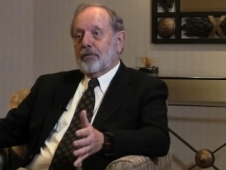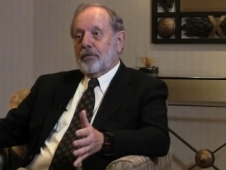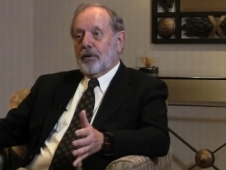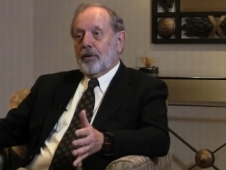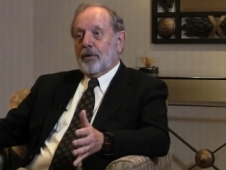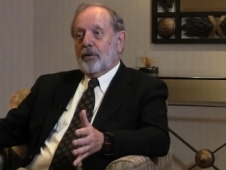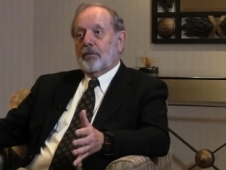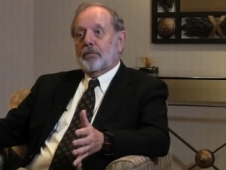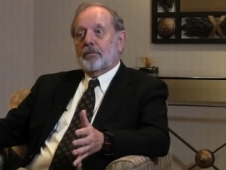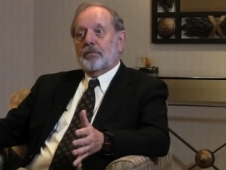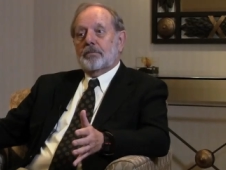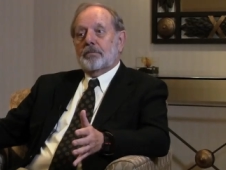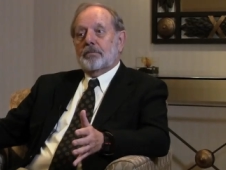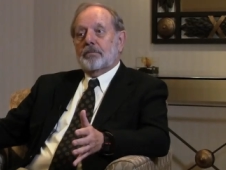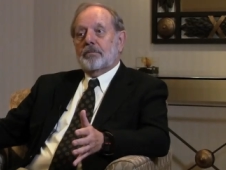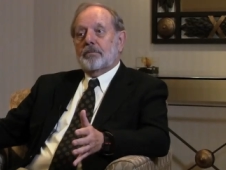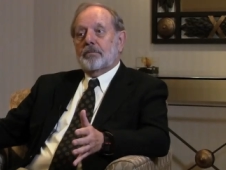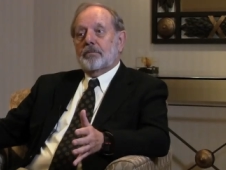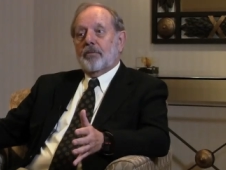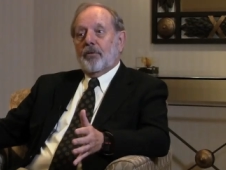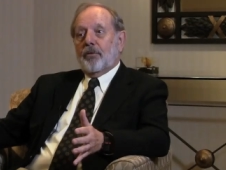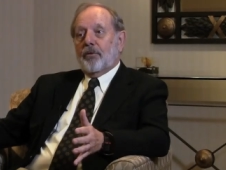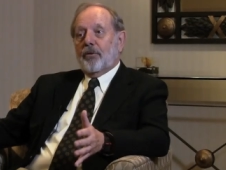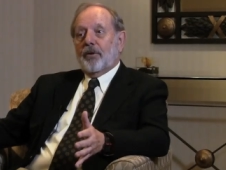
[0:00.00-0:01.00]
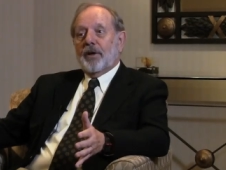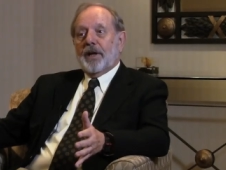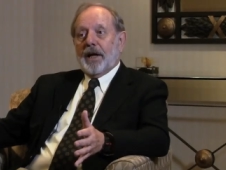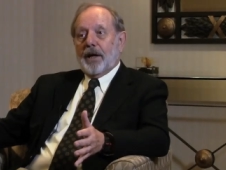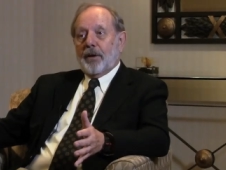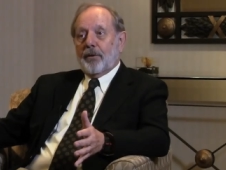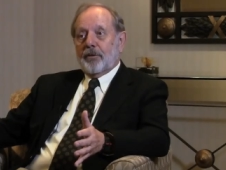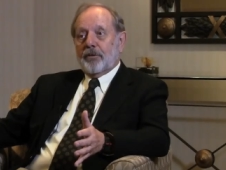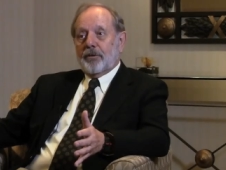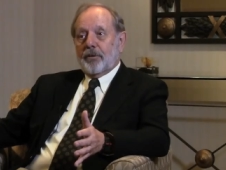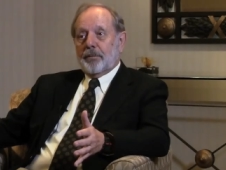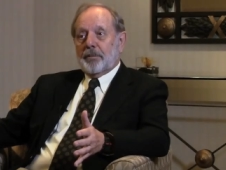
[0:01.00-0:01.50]
room, three
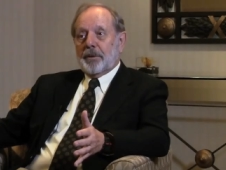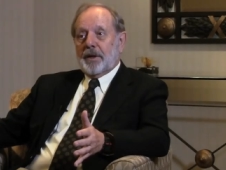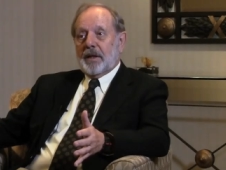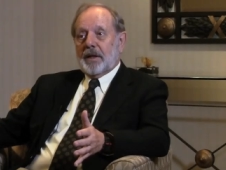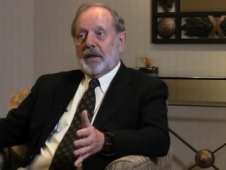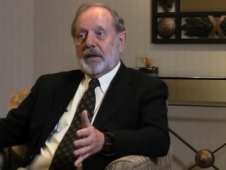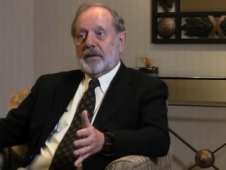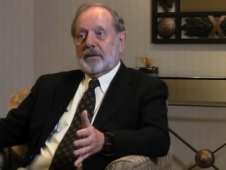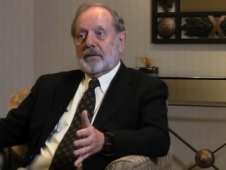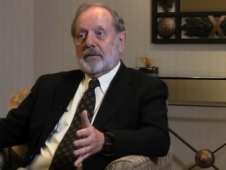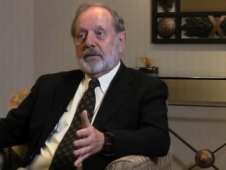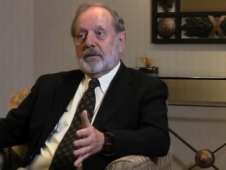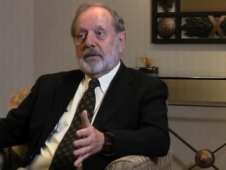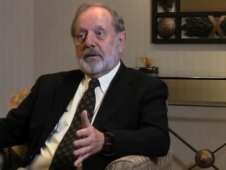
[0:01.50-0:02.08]
hours apart.